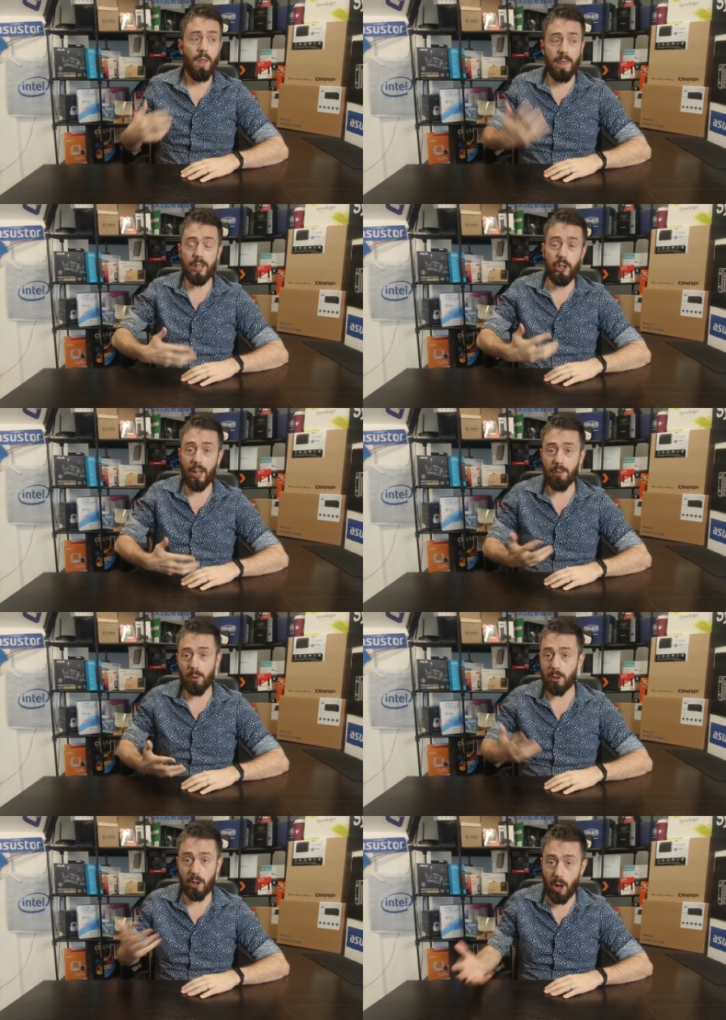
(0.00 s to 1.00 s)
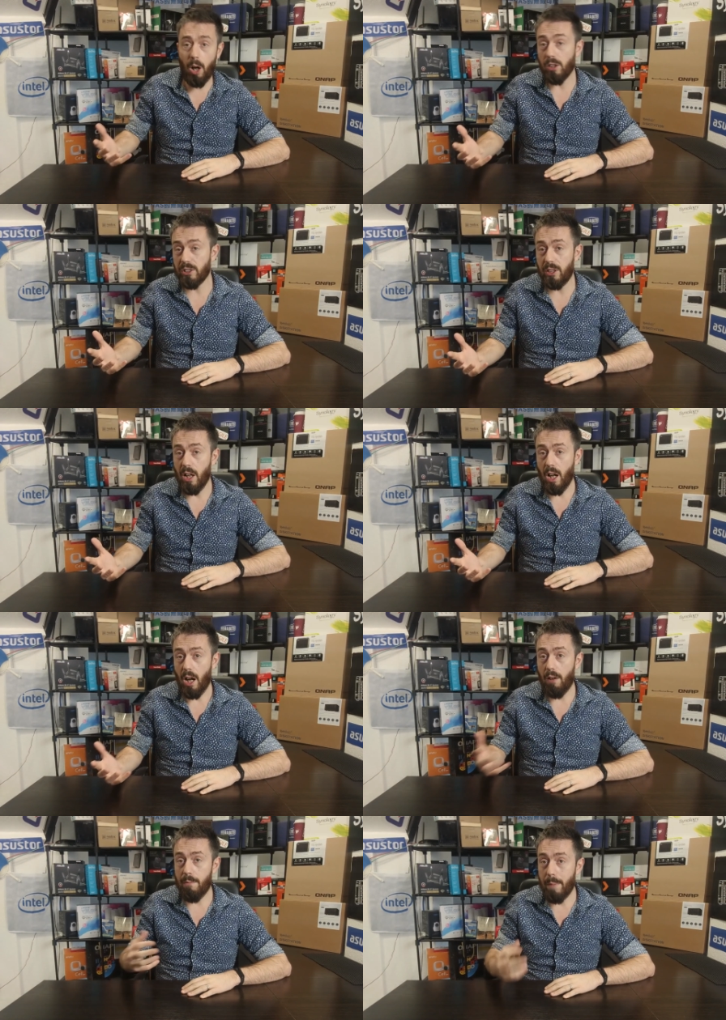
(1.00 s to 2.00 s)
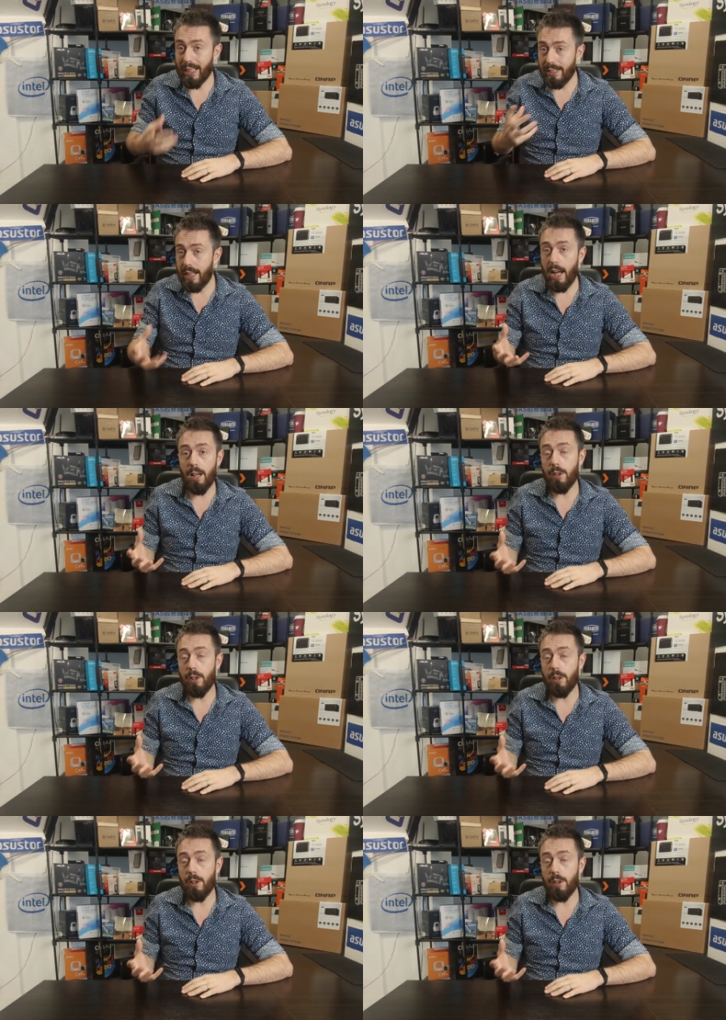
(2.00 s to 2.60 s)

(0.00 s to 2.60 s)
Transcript: the general cost of maxing